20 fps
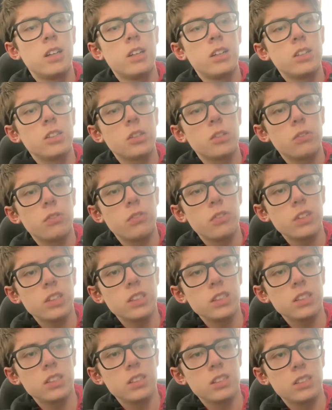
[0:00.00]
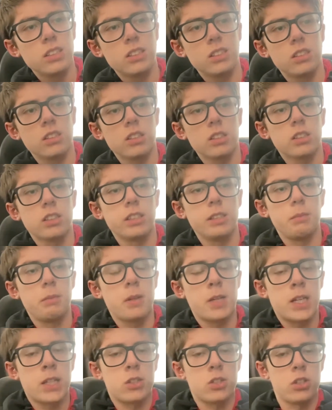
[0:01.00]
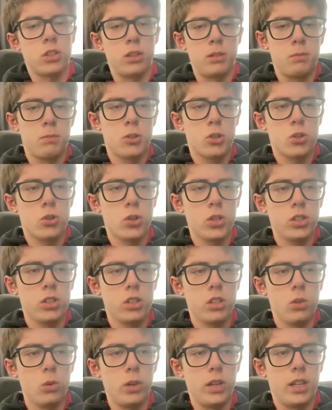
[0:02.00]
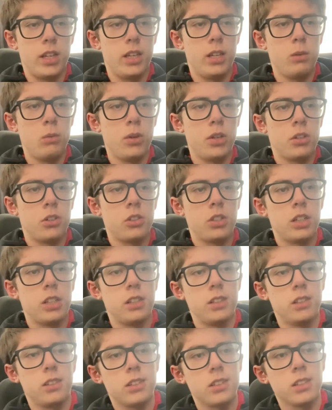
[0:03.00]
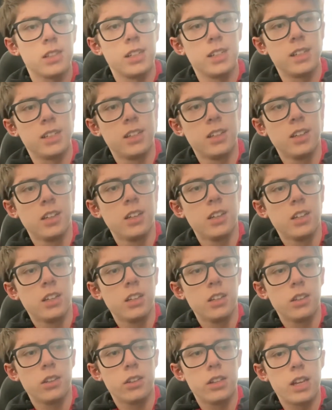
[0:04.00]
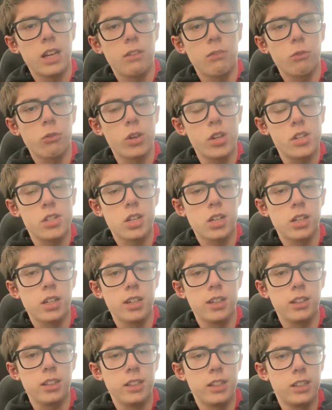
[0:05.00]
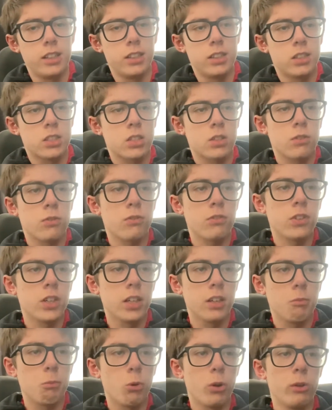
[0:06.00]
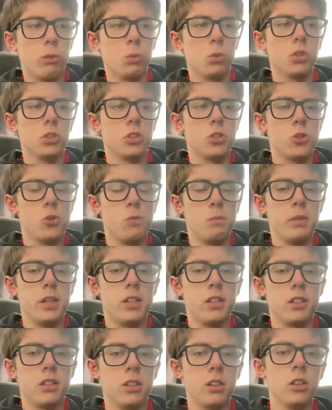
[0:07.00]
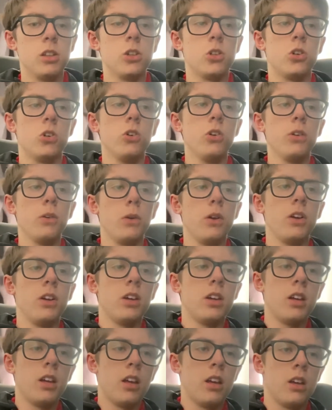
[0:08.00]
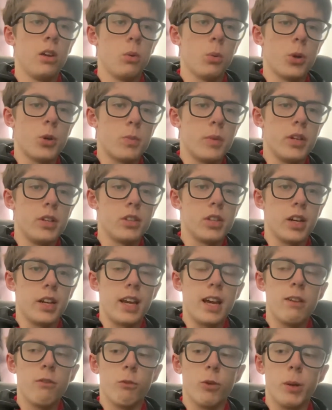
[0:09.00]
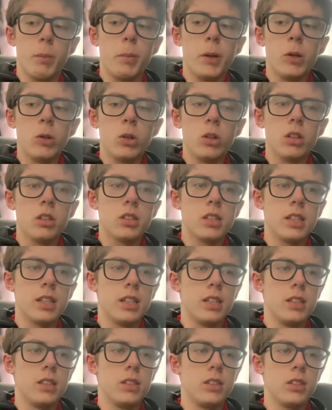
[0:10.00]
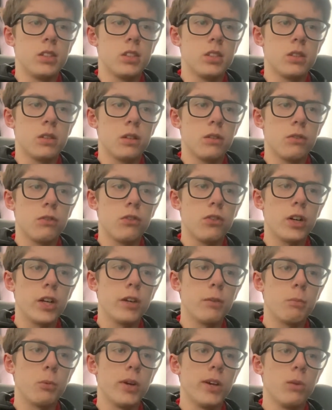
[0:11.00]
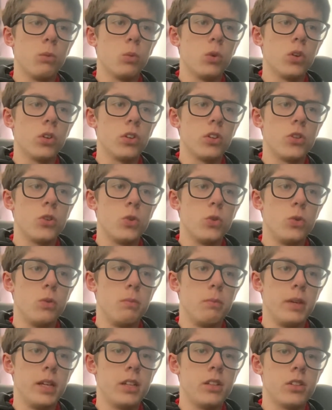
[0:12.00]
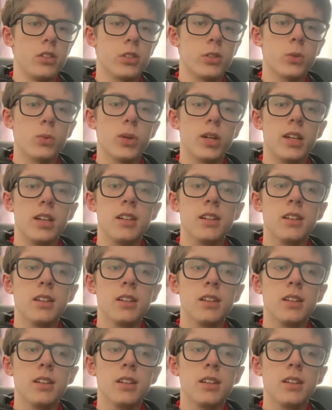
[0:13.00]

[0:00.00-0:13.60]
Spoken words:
So first, I had to trust the wiki, which says that every tile is 5.12 meters long, which means that every build is 5.12 meters squared,